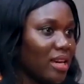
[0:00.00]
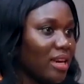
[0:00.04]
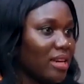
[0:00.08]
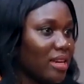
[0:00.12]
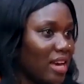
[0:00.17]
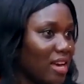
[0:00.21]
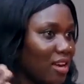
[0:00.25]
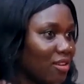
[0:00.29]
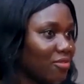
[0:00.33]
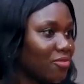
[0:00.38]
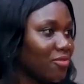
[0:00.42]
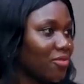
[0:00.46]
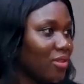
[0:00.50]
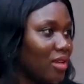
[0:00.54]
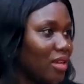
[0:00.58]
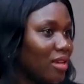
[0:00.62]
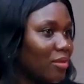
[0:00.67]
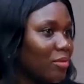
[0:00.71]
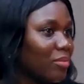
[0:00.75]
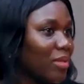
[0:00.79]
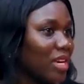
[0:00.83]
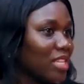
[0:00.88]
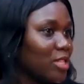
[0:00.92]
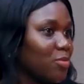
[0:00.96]
I have
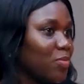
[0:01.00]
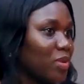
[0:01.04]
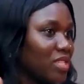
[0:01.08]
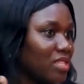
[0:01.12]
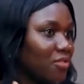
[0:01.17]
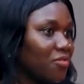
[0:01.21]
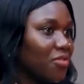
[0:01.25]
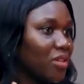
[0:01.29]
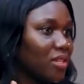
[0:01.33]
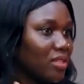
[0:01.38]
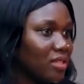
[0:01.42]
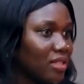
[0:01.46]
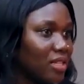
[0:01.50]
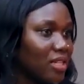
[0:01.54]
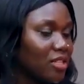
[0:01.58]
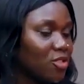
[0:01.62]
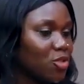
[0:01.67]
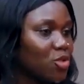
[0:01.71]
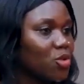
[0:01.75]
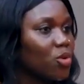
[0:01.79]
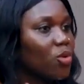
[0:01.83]
my specific needs.